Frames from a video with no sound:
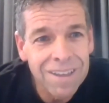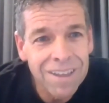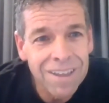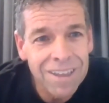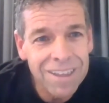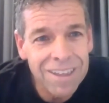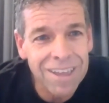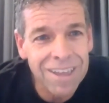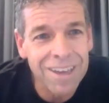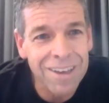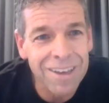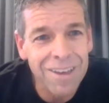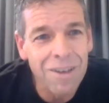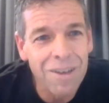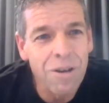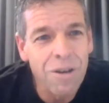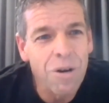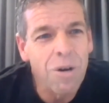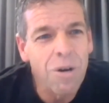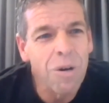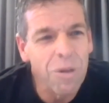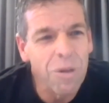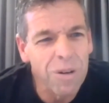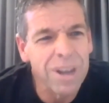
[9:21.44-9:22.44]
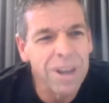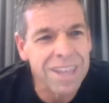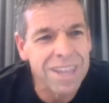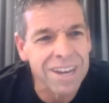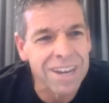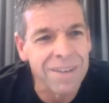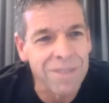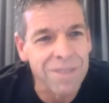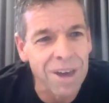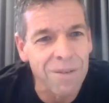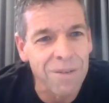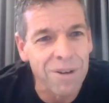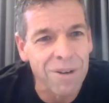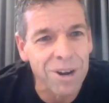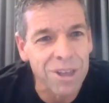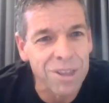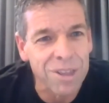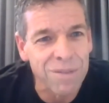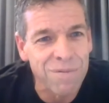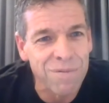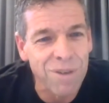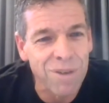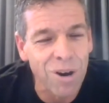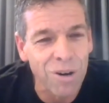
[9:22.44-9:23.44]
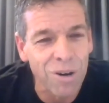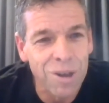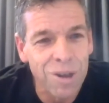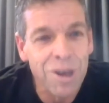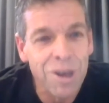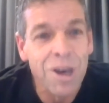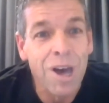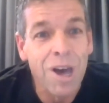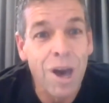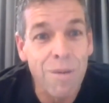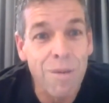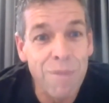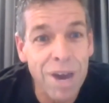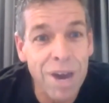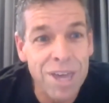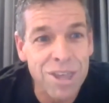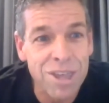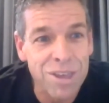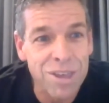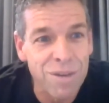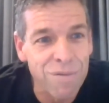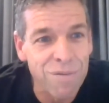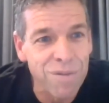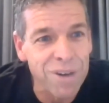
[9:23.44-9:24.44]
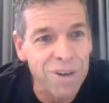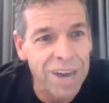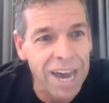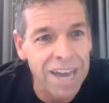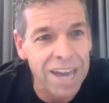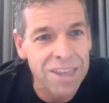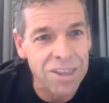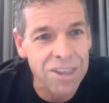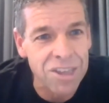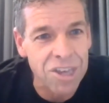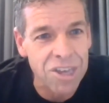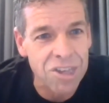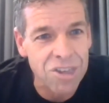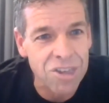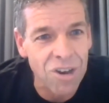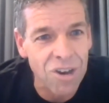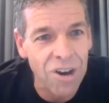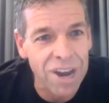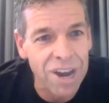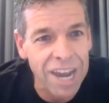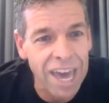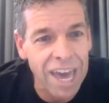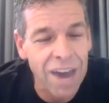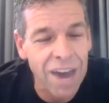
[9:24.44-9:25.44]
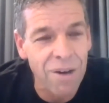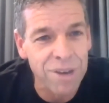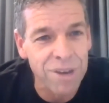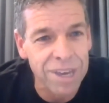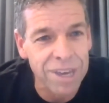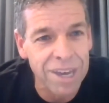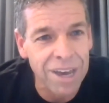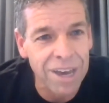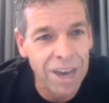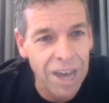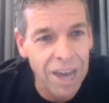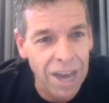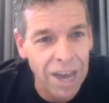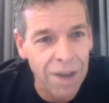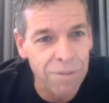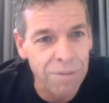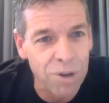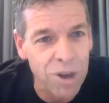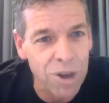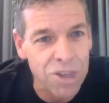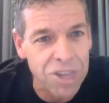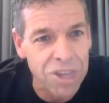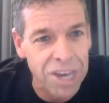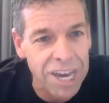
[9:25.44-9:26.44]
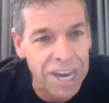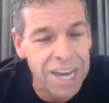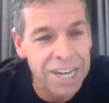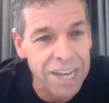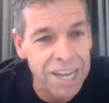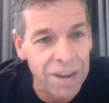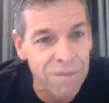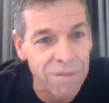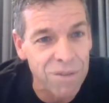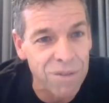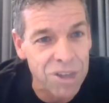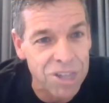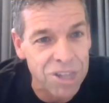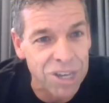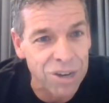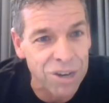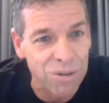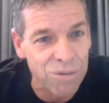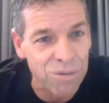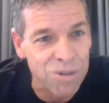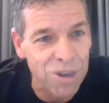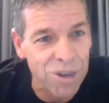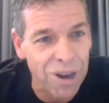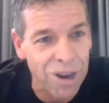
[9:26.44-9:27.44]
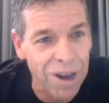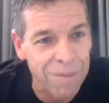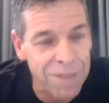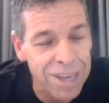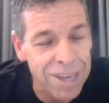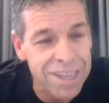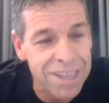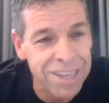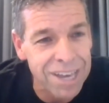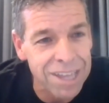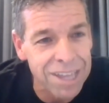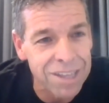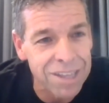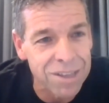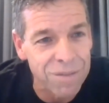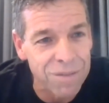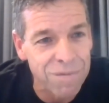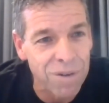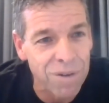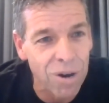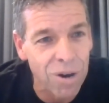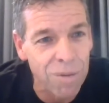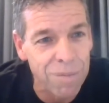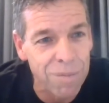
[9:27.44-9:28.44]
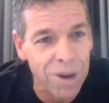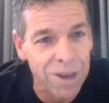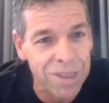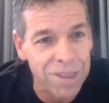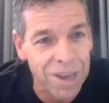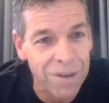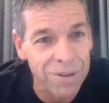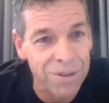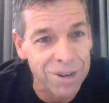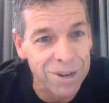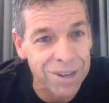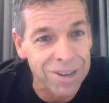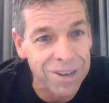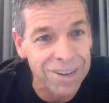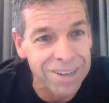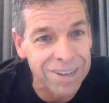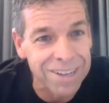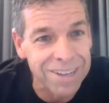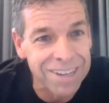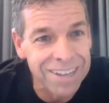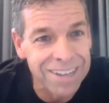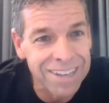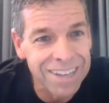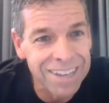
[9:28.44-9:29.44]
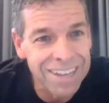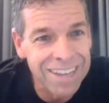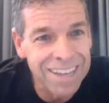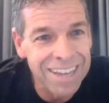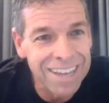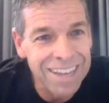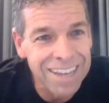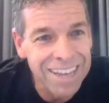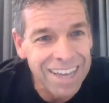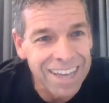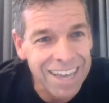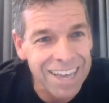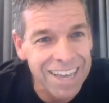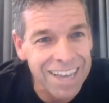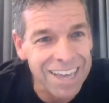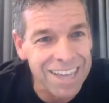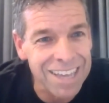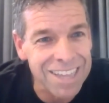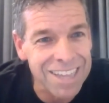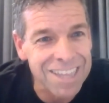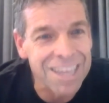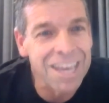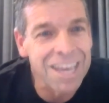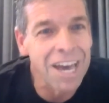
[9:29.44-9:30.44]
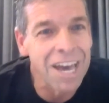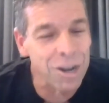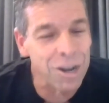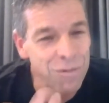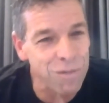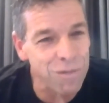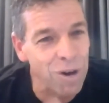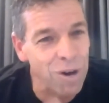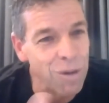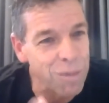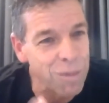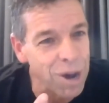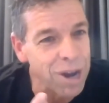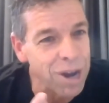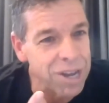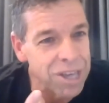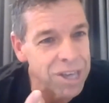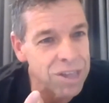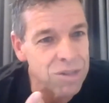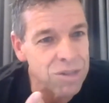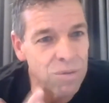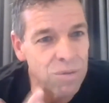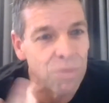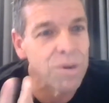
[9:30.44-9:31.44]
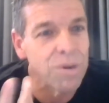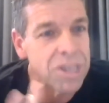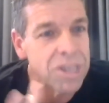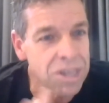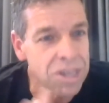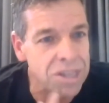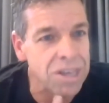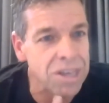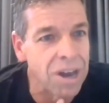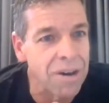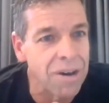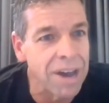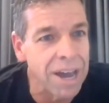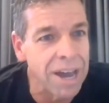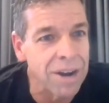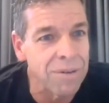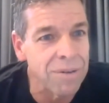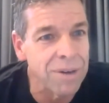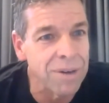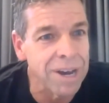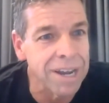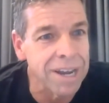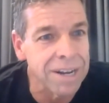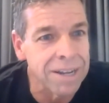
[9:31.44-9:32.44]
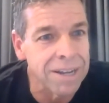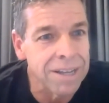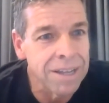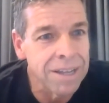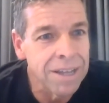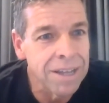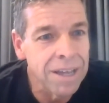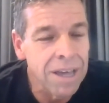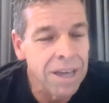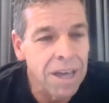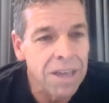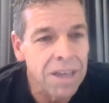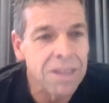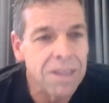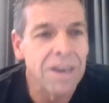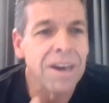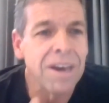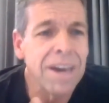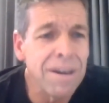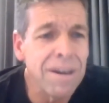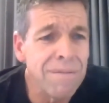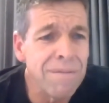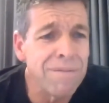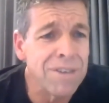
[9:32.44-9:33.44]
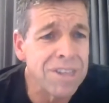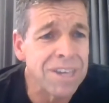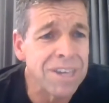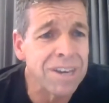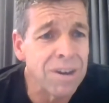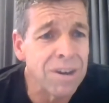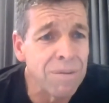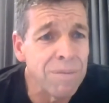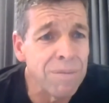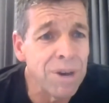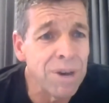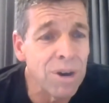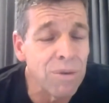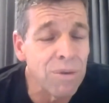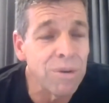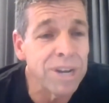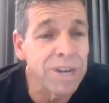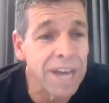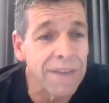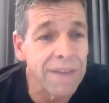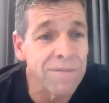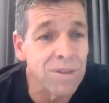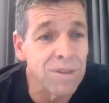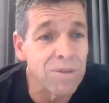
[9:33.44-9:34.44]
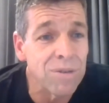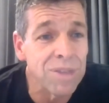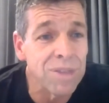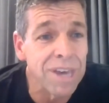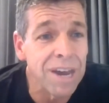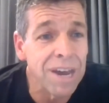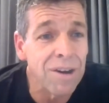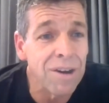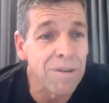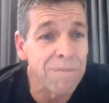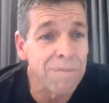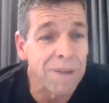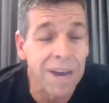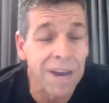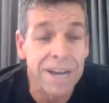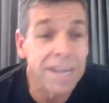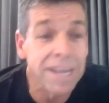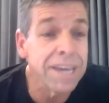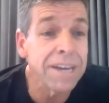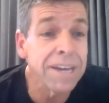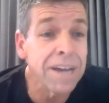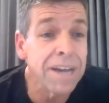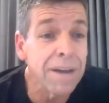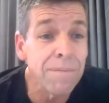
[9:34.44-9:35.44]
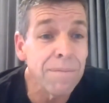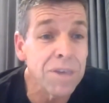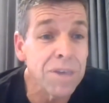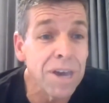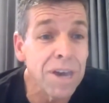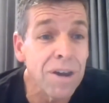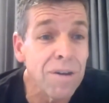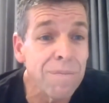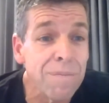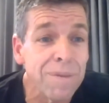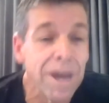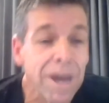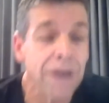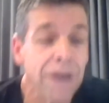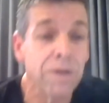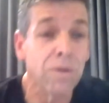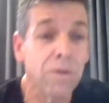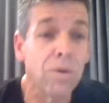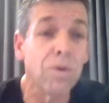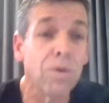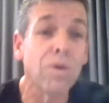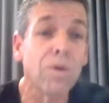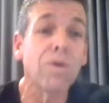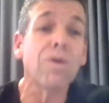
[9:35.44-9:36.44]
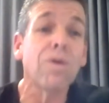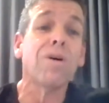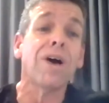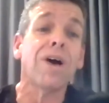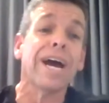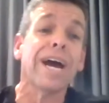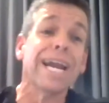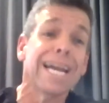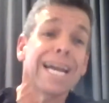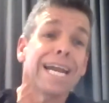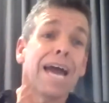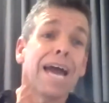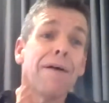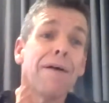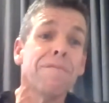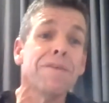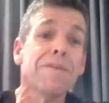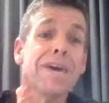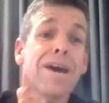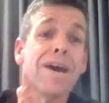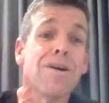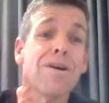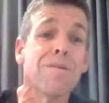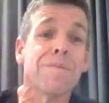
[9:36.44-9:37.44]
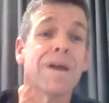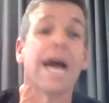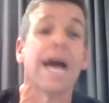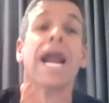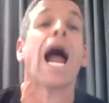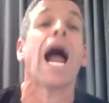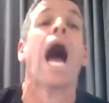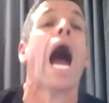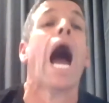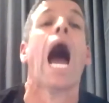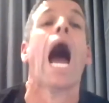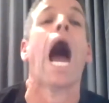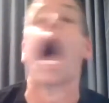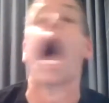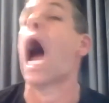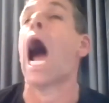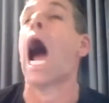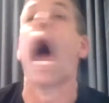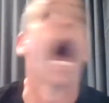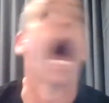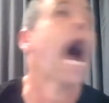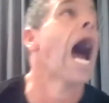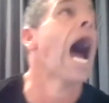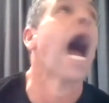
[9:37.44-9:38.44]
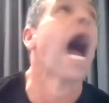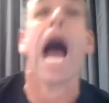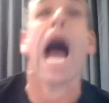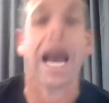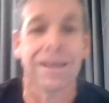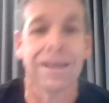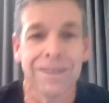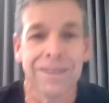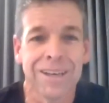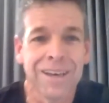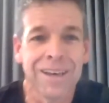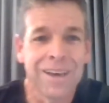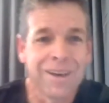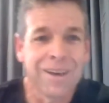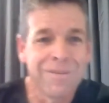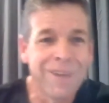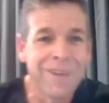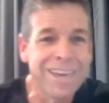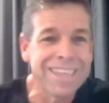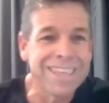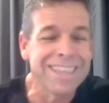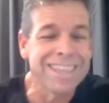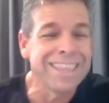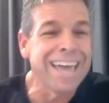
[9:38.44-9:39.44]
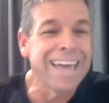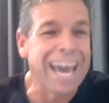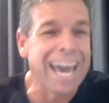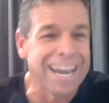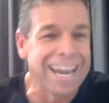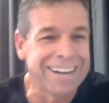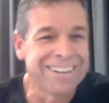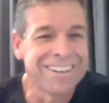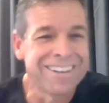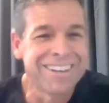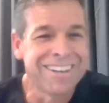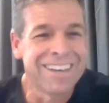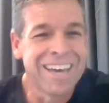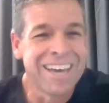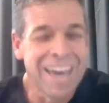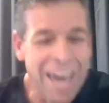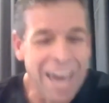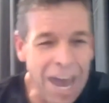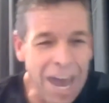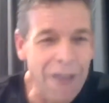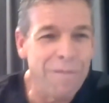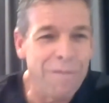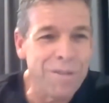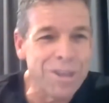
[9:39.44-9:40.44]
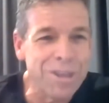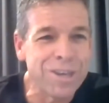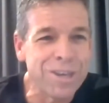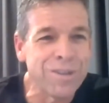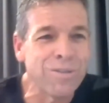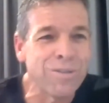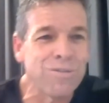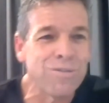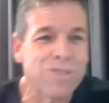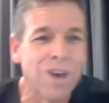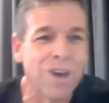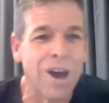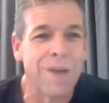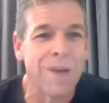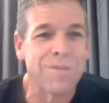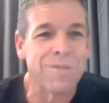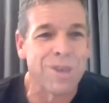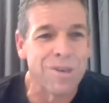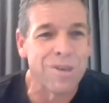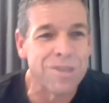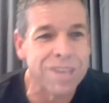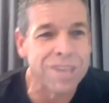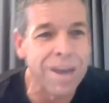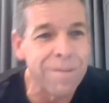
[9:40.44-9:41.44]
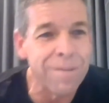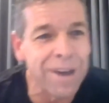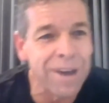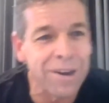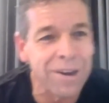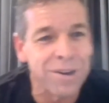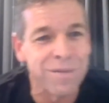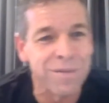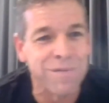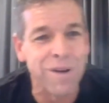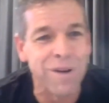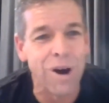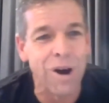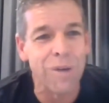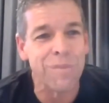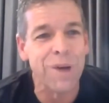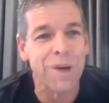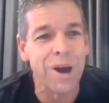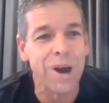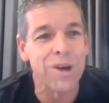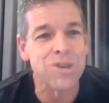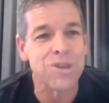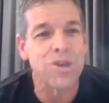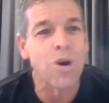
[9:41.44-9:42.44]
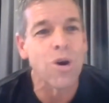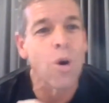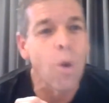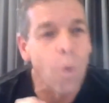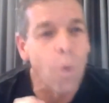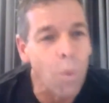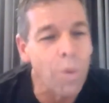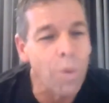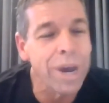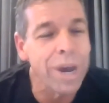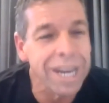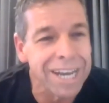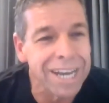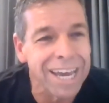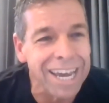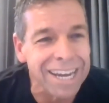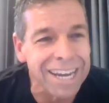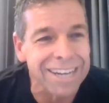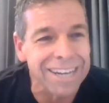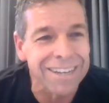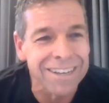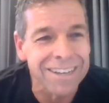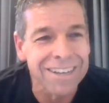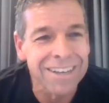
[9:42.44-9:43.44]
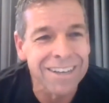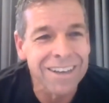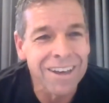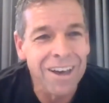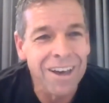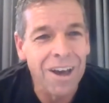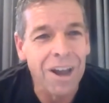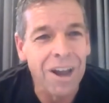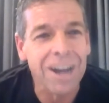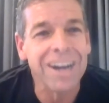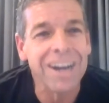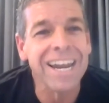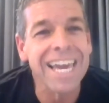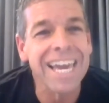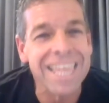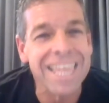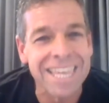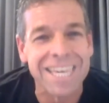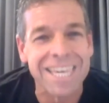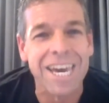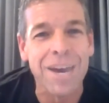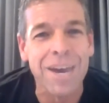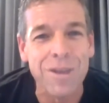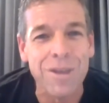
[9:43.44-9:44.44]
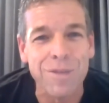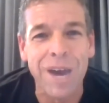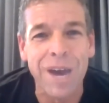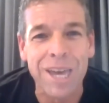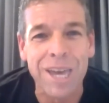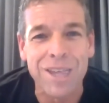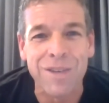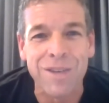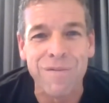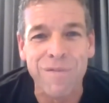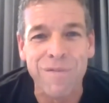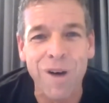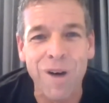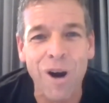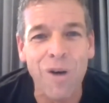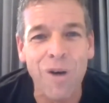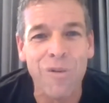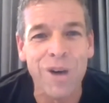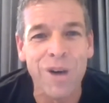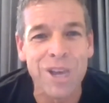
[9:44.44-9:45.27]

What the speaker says: So let's leave that one on default. Imagine if we had to decide how we learn to eat every single time. That's another default mode that we do. A default mode is we just know how to eat. So every single meal we'd have to do the airplane. Here comes the airplane. Oh, I love the airplane. Isn't that every single time? So some of our default modes we need. Let's keep them as default.